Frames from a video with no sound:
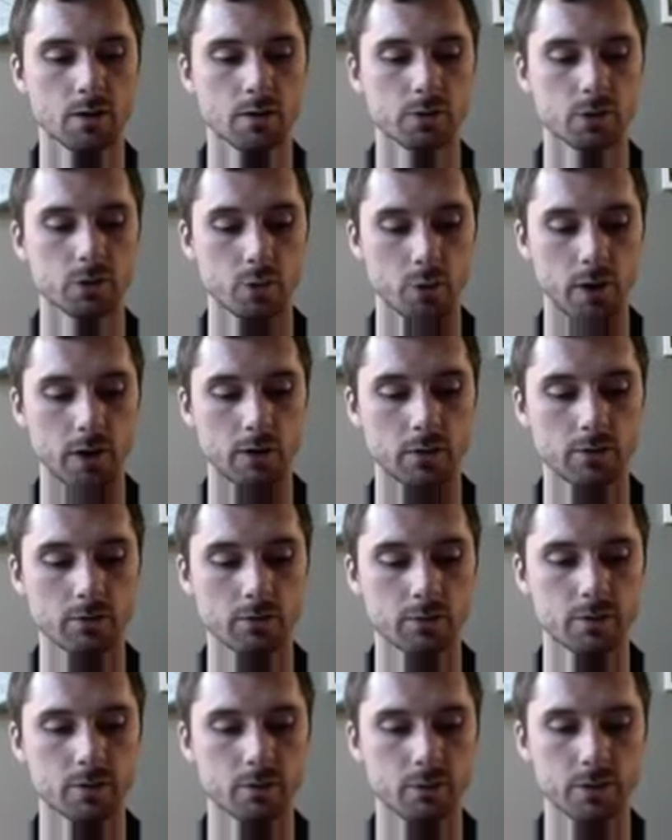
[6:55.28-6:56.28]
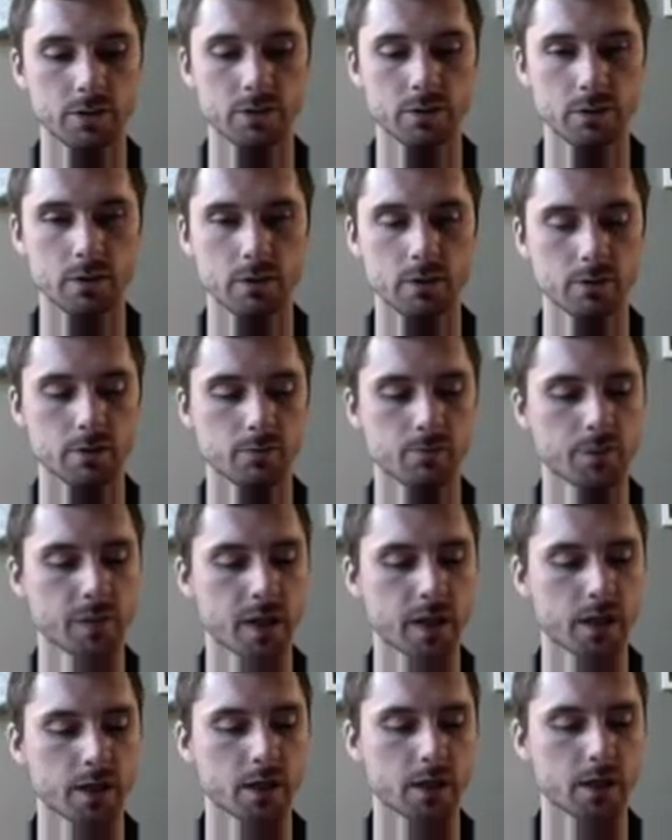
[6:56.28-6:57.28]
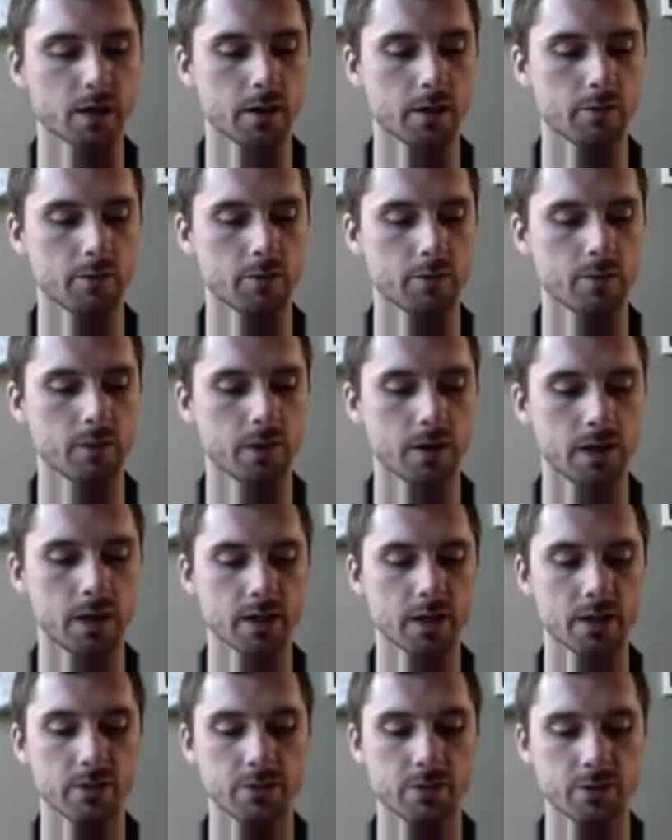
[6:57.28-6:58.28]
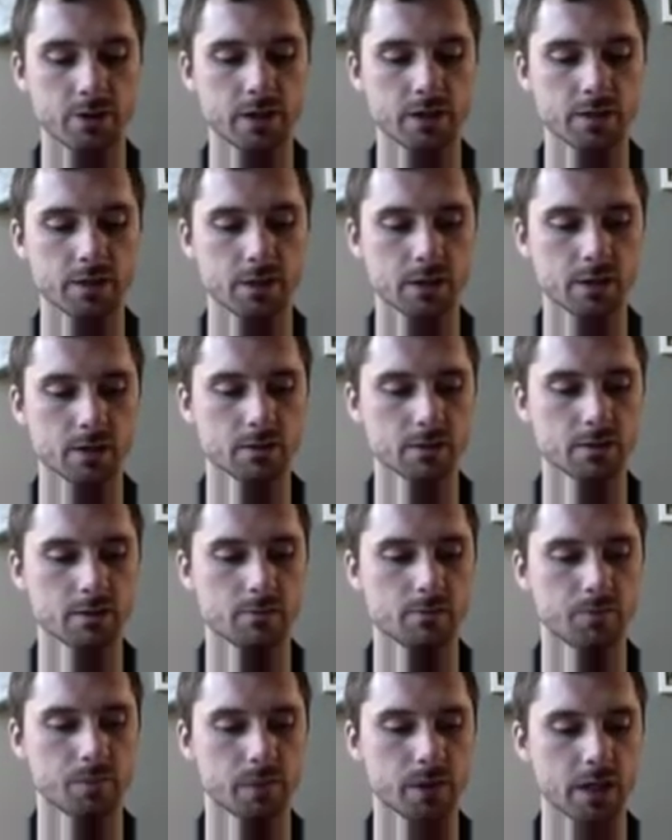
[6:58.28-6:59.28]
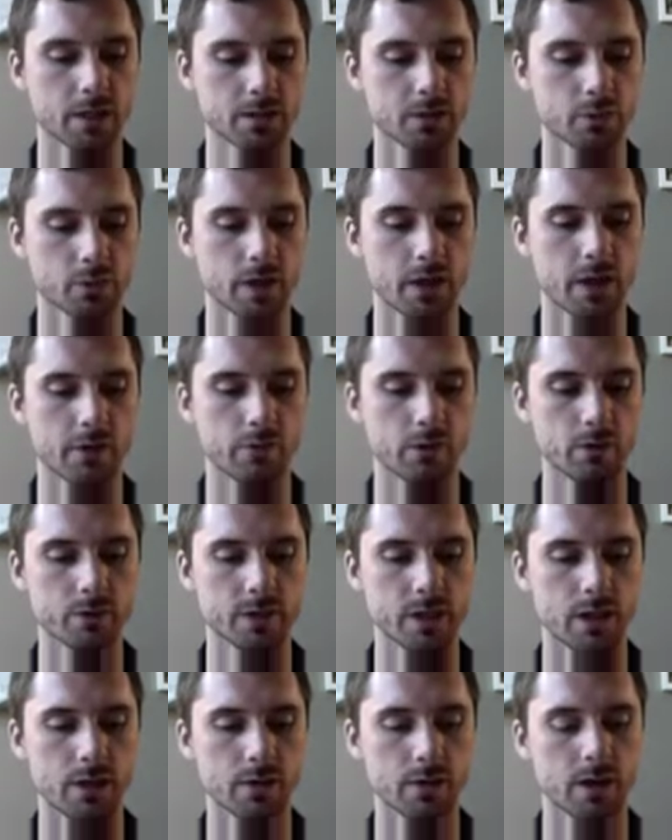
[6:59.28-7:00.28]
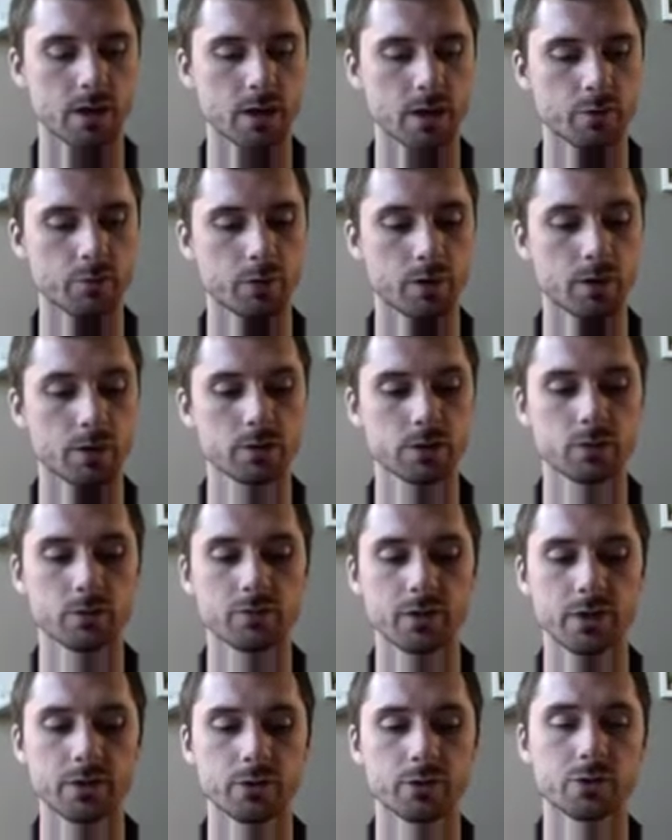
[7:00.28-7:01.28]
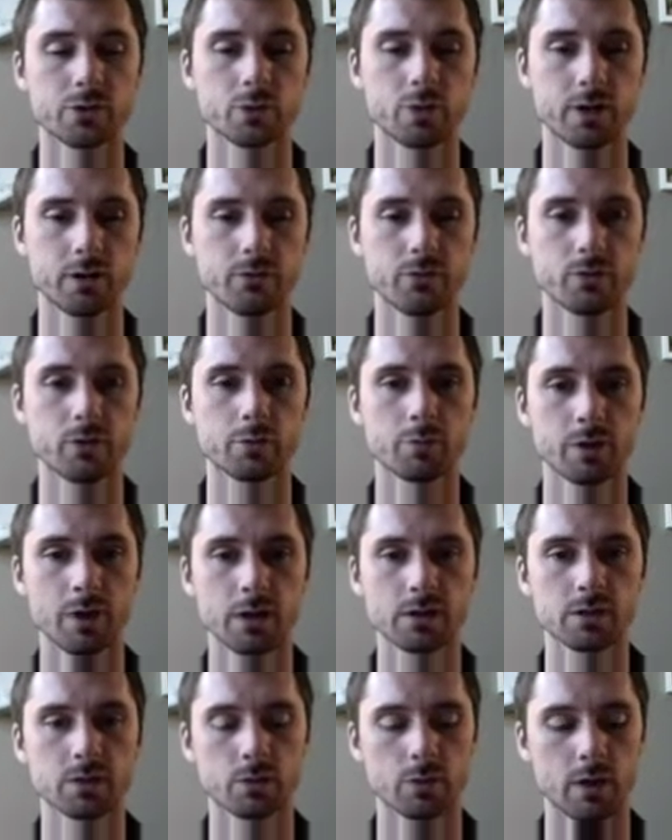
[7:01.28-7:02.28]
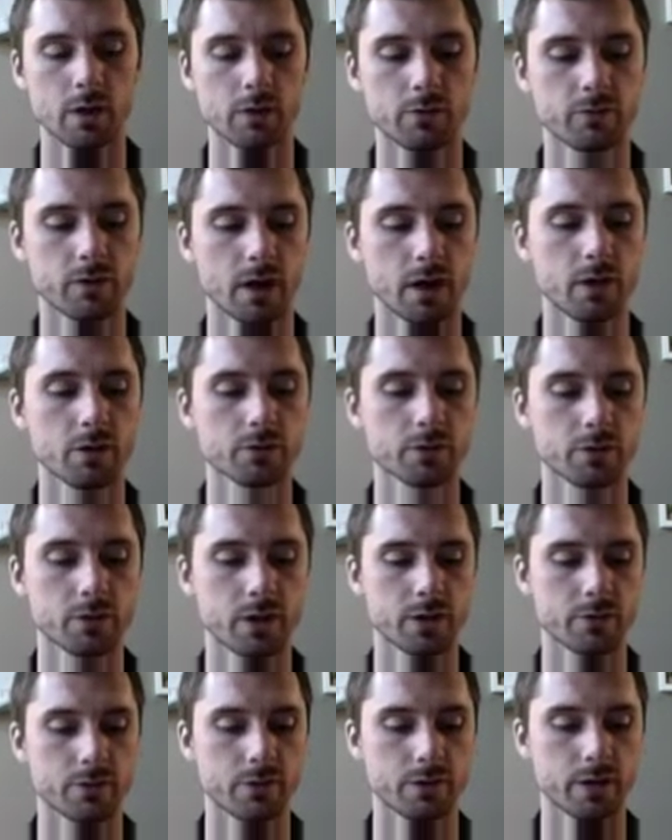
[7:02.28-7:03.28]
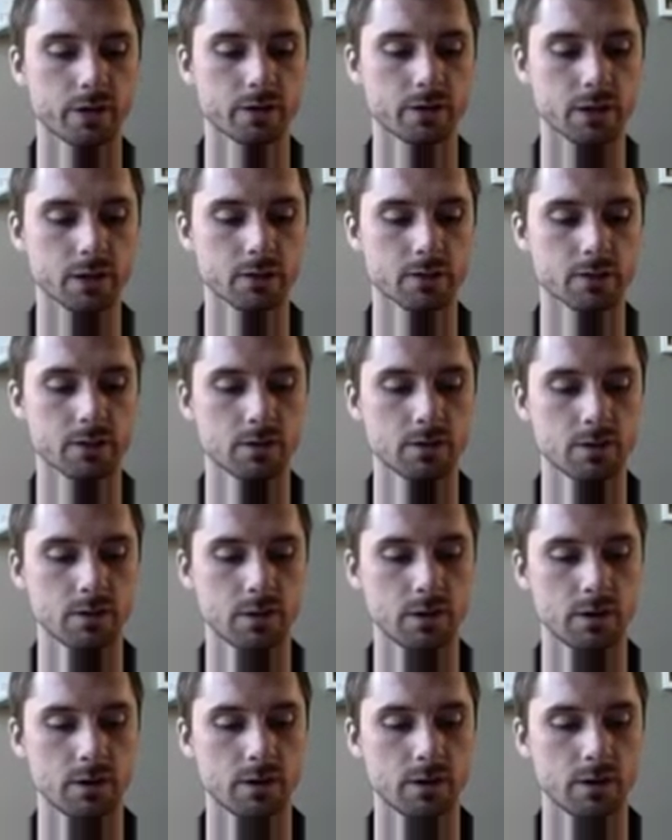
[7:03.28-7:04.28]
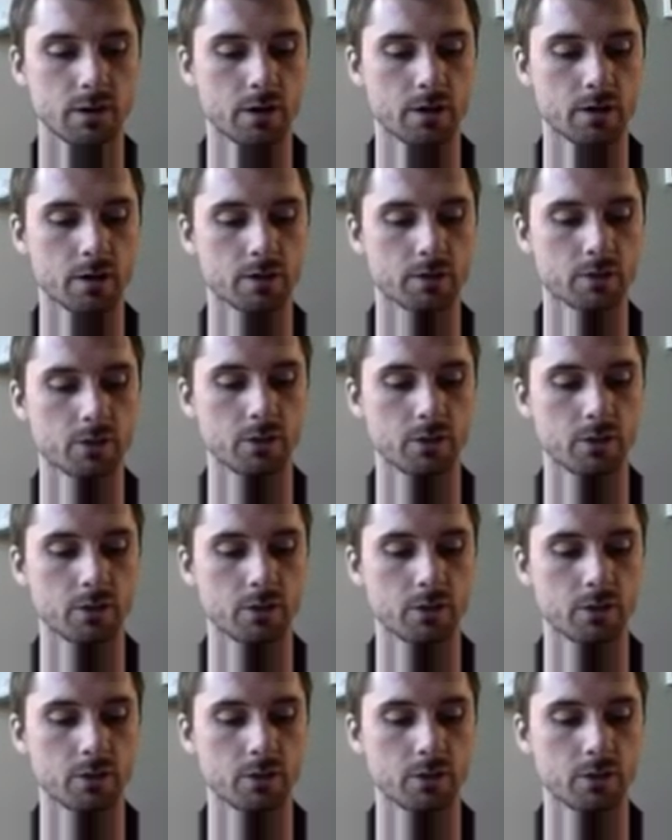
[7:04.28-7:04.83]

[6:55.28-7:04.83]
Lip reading: 12, which is R, then I get 36. That's the one I wrote down. But also if I do 24 plus 12, I also get 36. So